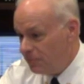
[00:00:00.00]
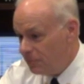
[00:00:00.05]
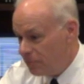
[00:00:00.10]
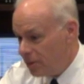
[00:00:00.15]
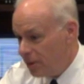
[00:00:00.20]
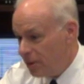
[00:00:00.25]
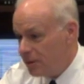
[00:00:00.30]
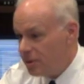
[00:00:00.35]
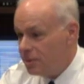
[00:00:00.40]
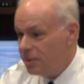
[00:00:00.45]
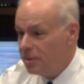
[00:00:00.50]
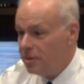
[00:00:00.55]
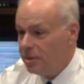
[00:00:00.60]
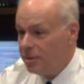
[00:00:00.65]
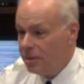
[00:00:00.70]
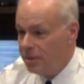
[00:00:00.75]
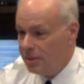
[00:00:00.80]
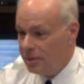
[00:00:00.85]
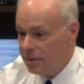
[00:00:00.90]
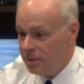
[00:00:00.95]

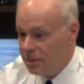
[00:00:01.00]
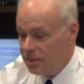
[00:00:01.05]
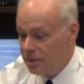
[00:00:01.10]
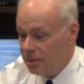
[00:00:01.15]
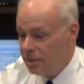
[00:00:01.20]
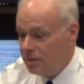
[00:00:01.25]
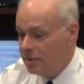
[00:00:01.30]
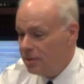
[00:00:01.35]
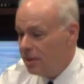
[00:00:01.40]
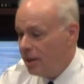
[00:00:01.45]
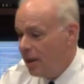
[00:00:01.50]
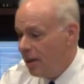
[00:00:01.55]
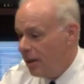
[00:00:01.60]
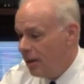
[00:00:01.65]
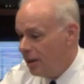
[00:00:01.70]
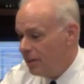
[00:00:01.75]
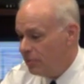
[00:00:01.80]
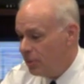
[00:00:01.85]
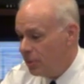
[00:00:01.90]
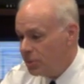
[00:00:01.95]
pets and kids.
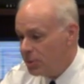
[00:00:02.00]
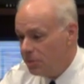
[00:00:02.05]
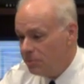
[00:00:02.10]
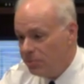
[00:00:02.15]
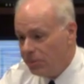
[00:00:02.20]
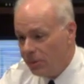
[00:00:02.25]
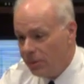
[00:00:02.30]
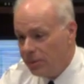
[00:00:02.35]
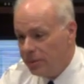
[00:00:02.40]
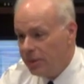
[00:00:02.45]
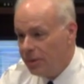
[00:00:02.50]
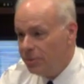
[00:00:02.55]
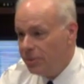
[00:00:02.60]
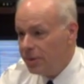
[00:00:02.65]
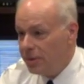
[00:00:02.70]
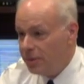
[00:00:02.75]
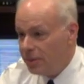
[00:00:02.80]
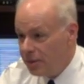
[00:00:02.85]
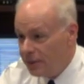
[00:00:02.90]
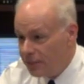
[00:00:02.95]
And most importantly,
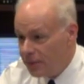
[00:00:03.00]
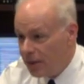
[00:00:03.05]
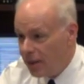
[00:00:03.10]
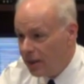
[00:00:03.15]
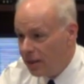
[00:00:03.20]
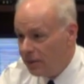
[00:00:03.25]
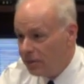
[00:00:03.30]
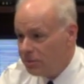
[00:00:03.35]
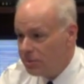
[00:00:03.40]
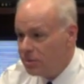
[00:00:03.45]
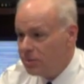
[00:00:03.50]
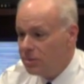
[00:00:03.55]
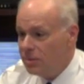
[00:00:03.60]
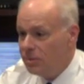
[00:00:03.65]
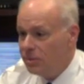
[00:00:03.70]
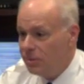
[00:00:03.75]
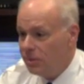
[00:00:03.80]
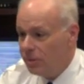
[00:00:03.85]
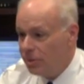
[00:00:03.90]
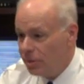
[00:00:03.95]
when you leave the house
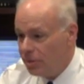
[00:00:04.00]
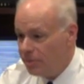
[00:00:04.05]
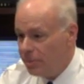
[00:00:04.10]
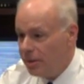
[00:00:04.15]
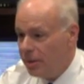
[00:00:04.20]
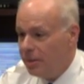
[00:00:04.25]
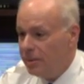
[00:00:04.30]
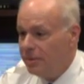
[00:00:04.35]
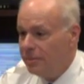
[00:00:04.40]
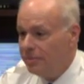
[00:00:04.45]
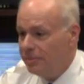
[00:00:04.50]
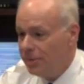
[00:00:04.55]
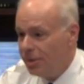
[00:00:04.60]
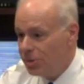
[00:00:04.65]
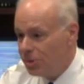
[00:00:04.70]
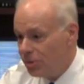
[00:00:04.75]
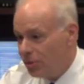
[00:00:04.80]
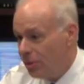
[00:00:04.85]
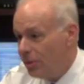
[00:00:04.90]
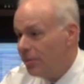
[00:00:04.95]
or go to bed, make
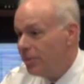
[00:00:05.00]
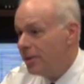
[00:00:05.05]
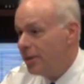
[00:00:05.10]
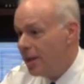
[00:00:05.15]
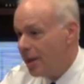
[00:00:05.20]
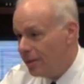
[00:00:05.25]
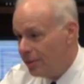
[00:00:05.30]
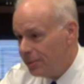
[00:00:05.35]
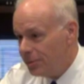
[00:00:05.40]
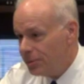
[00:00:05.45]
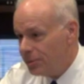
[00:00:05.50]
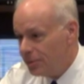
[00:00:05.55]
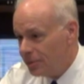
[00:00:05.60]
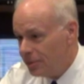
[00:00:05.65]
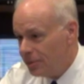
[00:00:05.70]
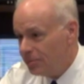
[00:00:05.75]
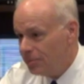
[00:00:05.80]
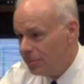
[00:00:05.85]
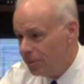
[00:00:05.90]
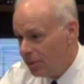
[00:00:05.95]
sure all the candles
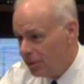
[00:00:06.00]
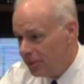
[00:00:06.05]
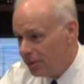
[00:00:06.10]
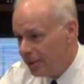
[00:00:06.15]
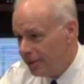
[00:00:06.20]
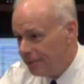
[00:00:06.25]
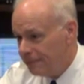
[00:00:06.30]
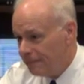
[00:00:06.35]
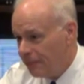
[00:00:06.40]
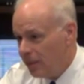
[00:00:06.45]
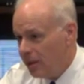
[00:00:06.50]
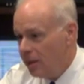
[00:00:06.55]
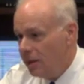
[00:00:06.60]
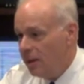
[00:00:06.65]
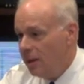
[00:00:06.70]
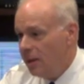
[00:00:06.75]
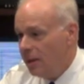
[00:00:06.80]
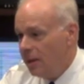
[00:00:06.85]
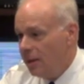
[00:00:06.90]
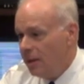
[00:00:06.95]
are blown out.
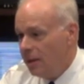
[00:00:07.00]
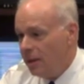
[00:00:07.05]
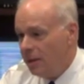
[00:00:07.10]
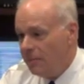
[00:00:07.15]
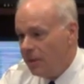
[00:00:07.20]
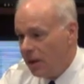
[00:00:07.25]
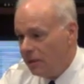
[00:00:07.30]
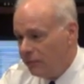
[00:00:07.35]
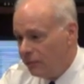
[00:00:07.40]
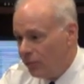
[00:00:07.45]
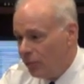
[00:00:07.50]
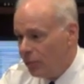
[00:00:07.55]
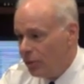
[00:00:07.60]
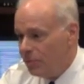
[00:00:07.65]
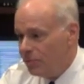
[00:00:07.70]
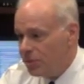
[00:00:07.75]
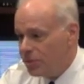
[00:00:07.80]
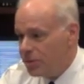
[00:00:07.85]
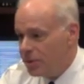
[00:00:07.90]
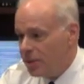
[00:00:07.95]
About
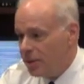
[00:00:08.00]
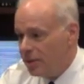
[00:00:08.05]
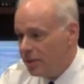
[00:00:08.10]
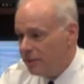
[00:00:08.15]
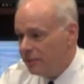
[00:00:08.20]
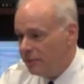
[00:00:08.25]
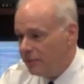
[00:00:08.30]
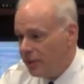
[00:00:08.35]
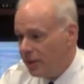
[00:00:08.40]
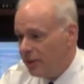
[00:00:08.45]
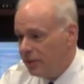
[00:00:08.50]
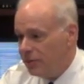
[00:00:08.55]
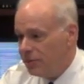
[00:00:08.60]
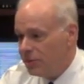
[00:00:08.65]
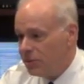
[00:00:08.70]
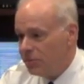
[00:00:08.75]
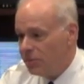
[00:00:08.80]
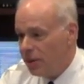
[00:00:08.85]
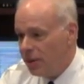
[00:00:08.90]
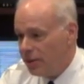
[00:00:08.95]
40% of the
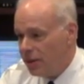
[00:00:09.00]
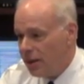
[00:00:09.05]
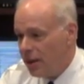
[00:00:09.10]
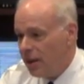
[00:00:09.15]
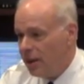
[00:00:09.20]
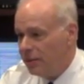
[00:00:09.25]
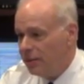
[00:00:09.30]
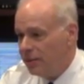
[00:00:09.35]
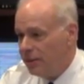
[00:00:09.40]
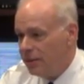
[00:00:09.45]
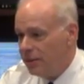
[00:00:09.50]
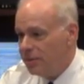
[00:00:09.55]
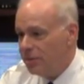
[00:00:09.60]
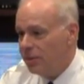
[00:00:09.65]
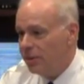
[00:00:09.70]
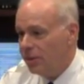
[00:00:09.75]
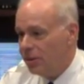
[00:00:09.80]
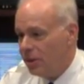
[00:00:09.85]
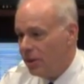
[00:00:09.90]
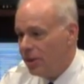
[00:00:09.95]
fires around the holidays
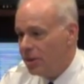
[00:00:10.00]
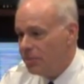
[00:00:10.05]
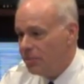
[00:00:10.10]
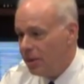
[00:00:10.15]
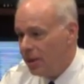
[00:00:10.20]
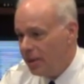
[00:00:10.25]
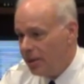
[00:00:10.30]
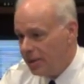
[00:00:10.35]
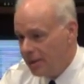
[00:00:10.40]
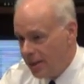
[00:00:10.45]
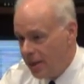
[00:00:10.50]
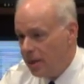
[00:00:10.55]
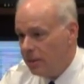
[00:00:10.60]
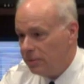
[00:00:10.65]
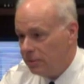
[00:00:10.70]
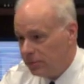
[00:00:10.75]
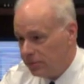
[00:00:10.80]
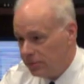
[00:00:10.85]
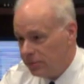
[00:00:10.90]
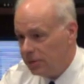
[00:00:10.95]
are caused by
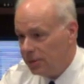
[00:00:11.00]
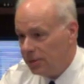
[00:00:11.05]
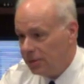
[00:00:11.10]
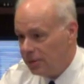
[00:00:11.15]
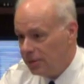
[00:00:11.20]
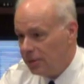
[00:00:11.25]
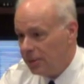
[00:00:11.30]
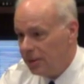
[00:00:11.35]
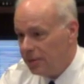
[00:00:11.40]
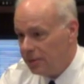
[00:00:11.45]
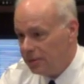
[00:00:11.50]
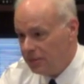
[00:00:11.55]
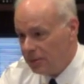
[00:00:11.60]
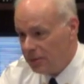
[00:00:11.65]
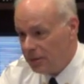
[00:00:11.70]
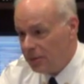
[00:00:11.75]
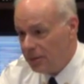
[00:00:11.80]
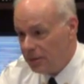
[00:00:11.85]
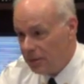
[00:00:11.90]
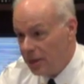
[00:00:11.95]
candles
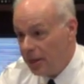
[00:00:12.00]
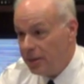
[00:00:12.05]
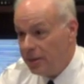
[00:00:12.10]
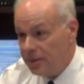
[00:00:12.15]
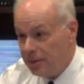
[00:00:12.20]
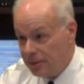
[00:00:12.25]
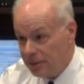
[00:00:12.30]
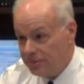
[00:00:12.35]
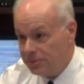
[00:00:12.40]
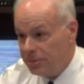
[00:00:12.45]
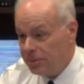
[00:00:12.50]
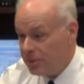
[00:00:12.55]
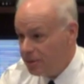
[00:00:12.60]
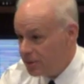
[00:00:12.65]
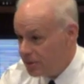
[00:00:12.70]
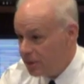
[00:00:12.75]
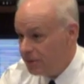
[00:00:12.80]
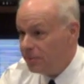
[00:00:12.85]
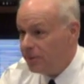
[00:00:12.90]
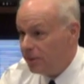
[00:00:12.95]
and lighting up
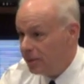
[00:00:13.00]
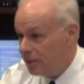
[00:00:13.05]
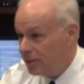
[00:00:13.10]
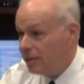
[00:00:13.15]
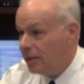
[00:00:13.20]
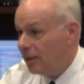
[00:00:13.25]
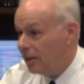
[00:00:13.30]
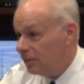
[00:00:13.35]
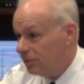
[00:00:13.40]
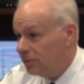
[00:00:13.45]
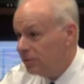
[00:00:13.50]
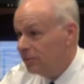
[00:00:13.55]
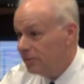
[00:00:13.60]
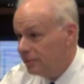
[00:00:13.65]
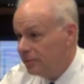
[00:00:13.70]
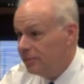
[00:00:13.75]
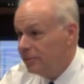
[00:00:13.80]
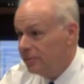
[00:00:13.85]
something in the house.